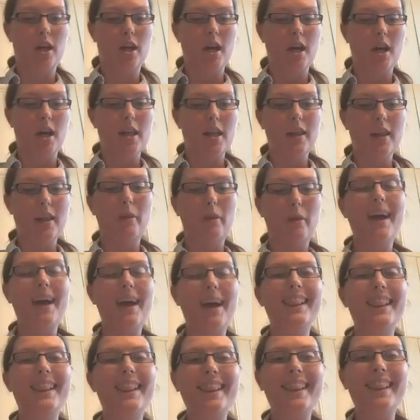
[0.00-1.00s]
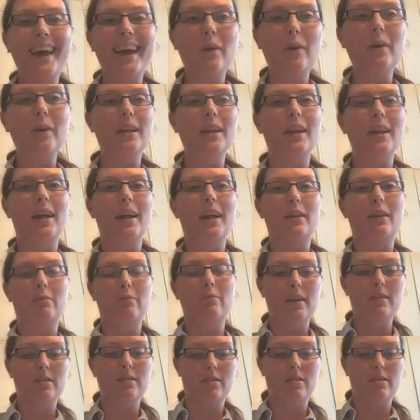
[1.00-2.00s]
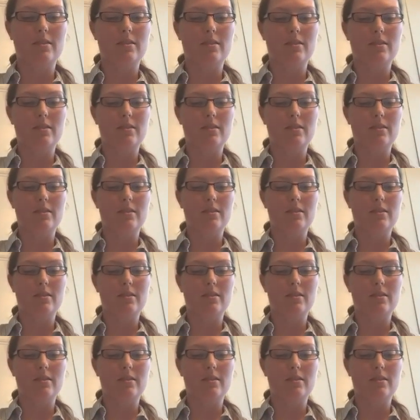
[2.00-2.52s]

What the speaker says: thereby allowing the nullifiers to succeed.